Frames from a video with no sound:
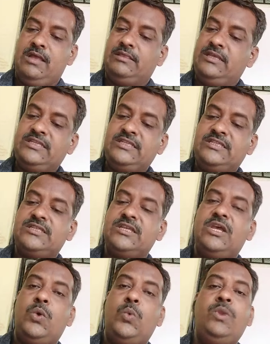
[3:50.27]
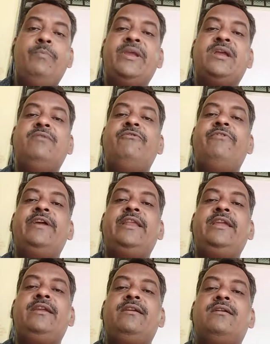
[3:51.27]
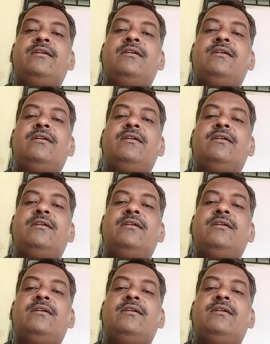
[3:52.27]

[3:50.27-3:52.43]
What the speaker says: This will become very